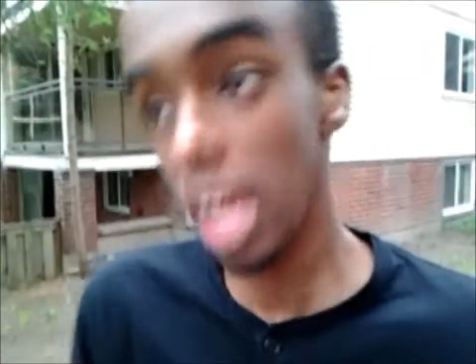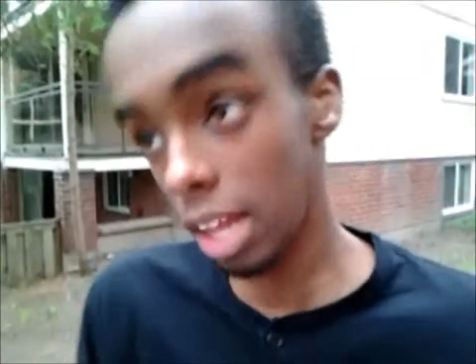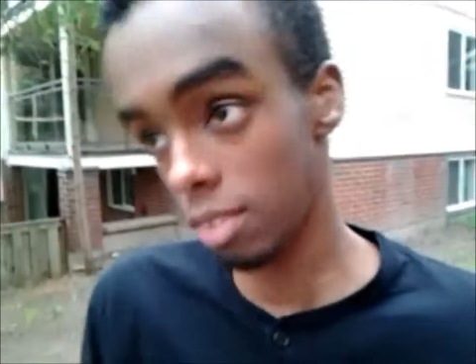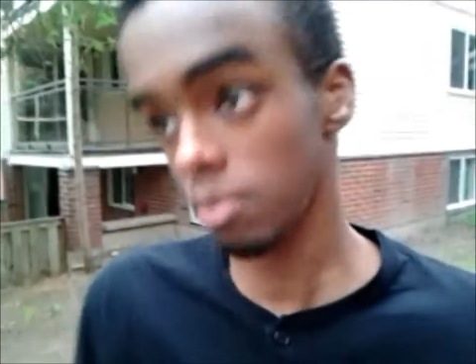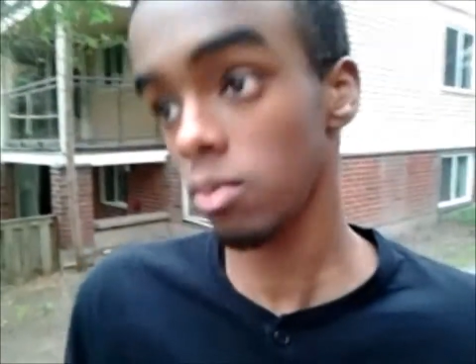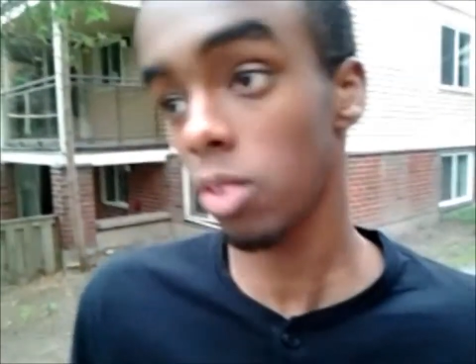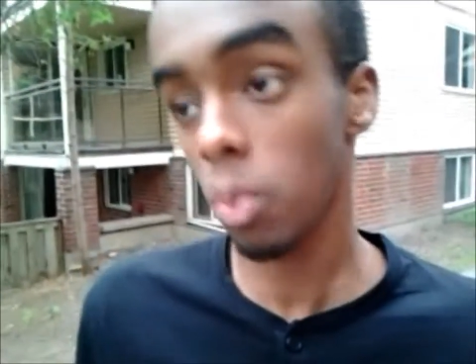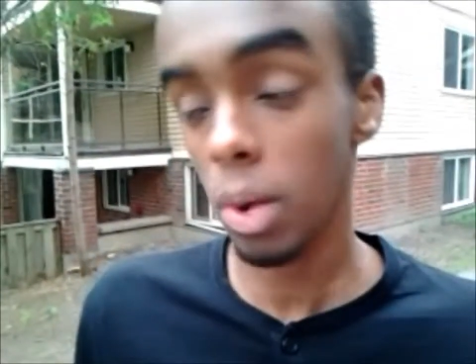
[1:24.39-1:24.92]

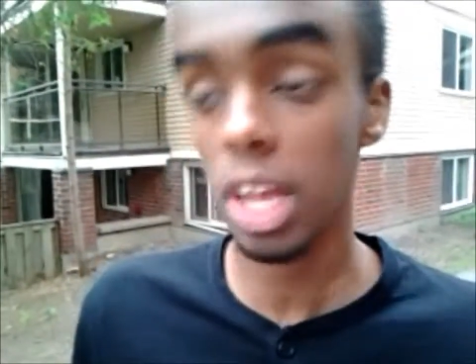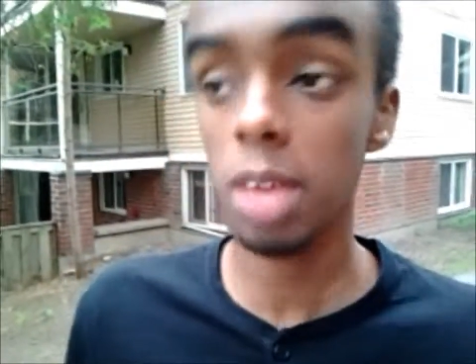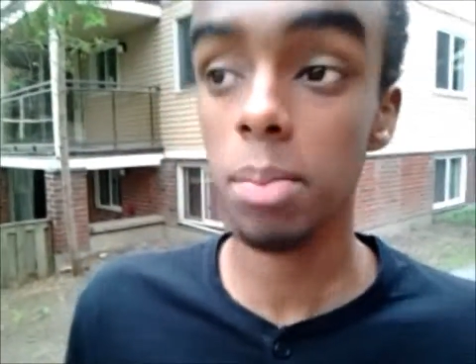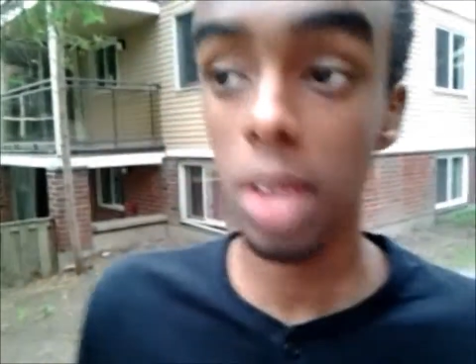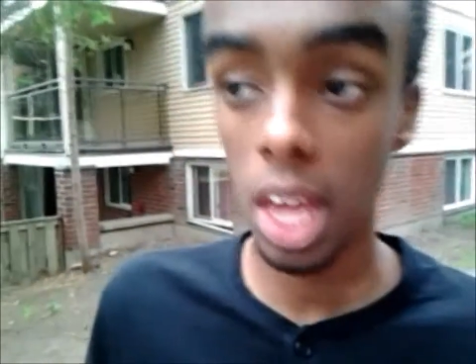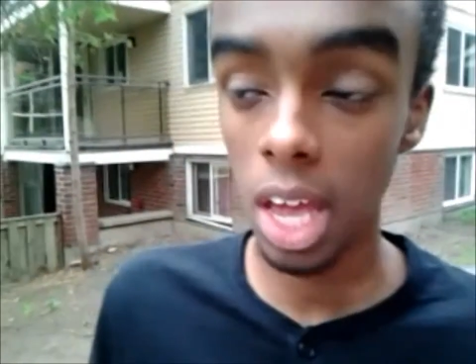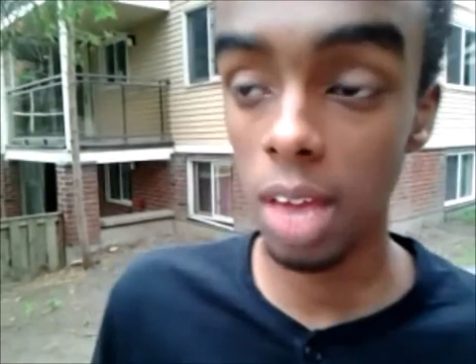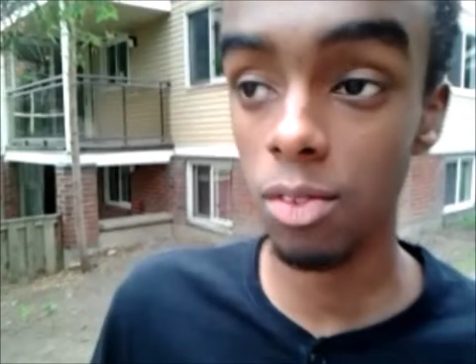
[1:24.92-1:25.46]
and the way he
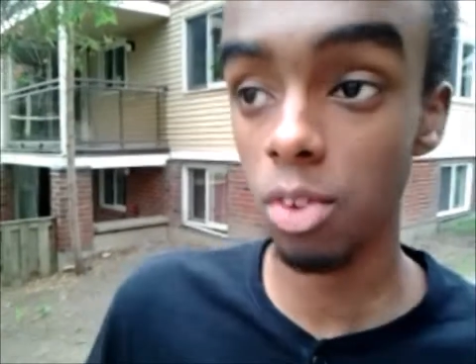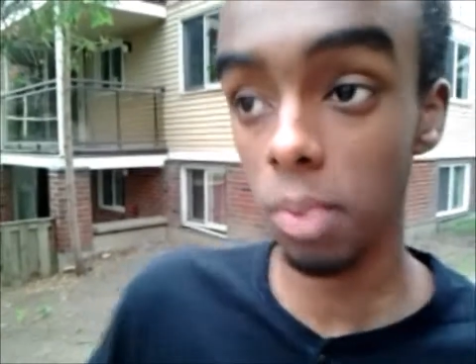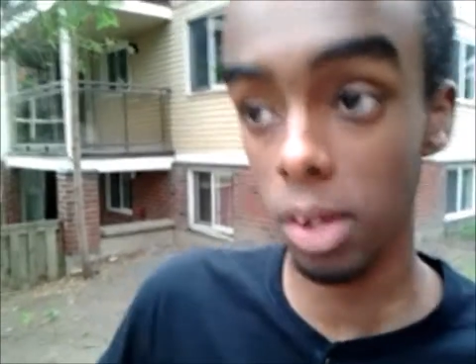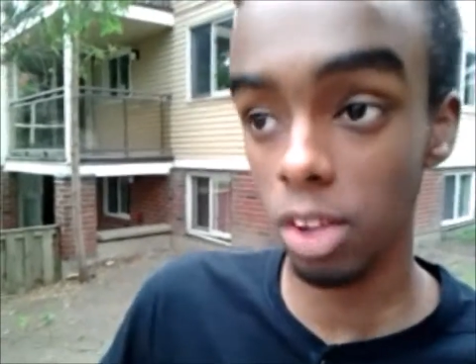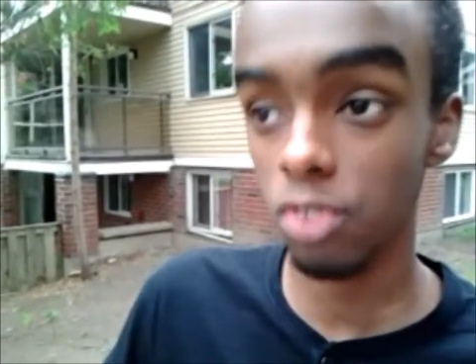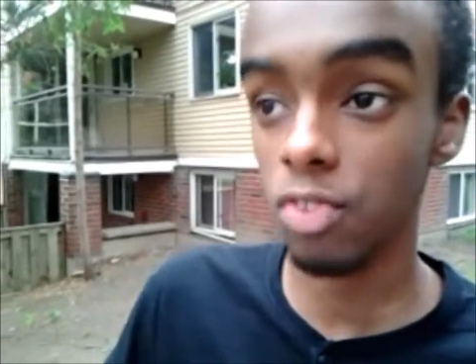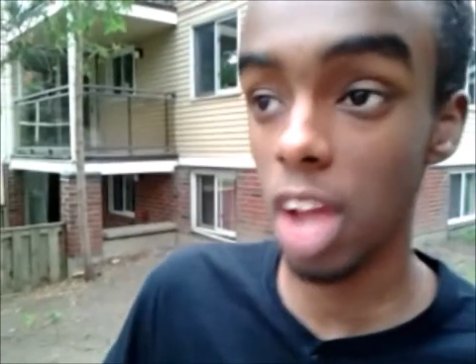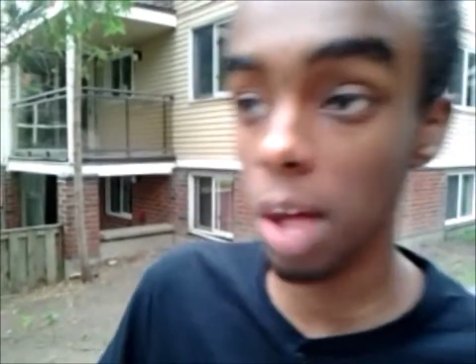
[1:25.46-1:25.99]
behaves
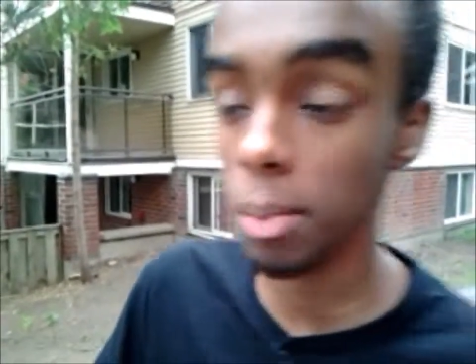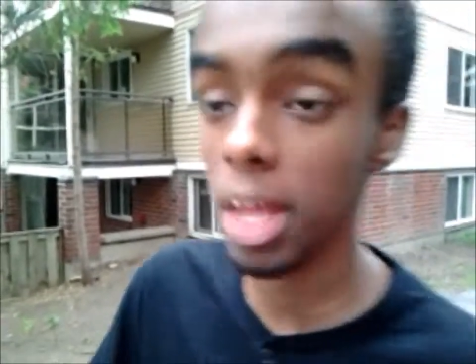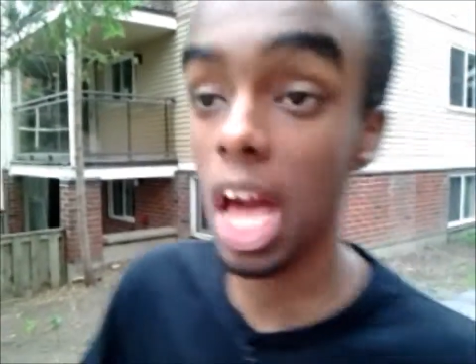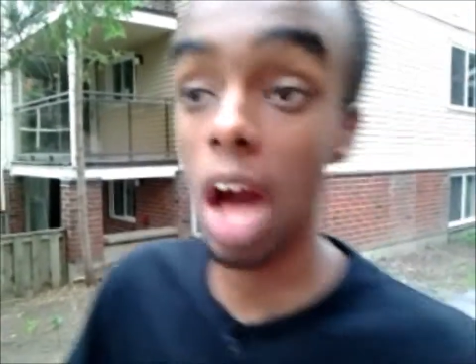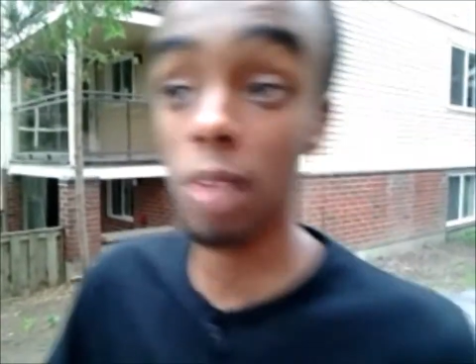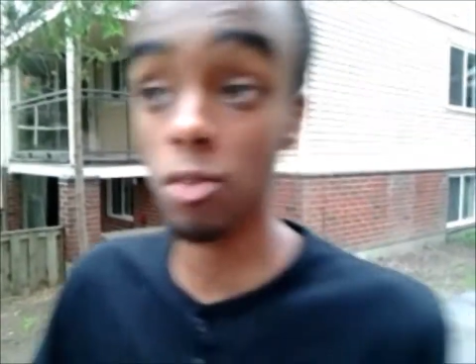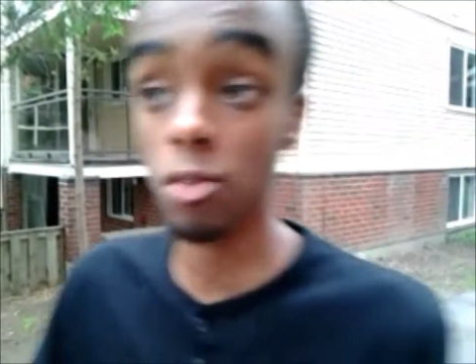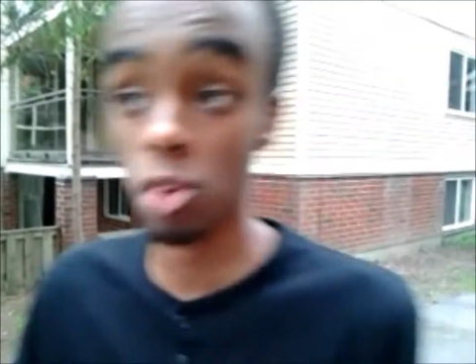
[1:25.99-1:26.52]
around his
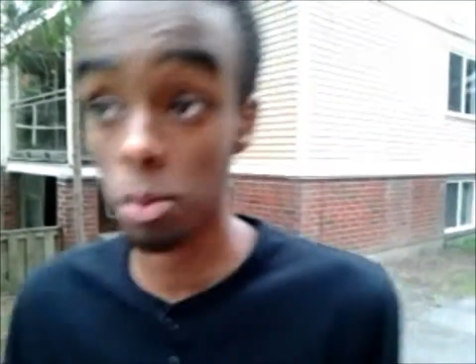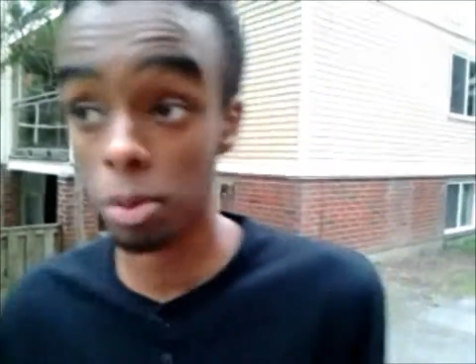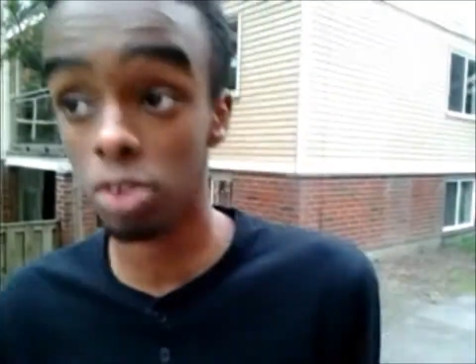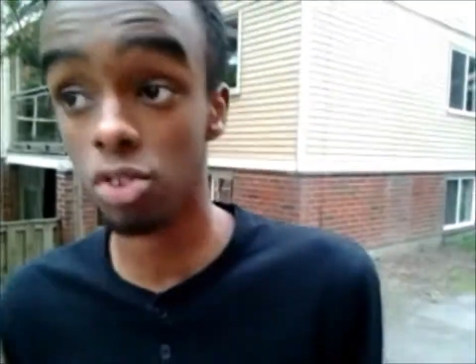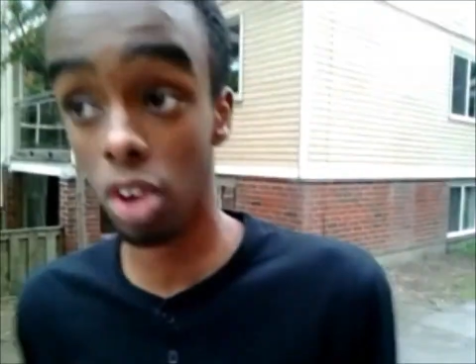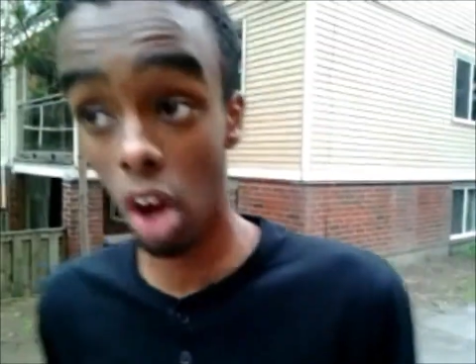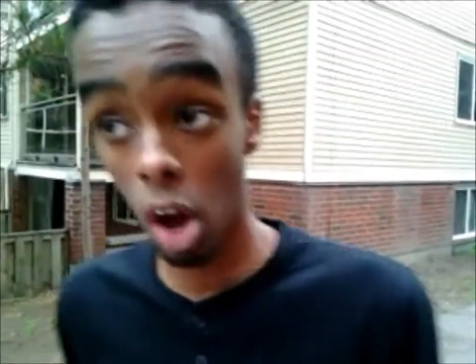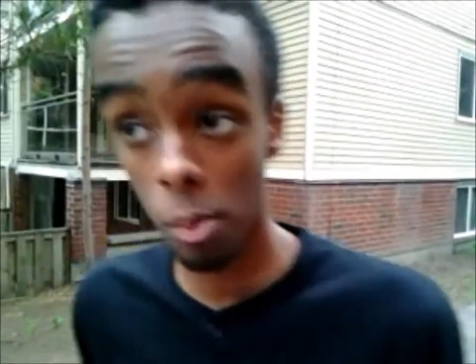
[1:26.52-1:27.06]
family after a bunch of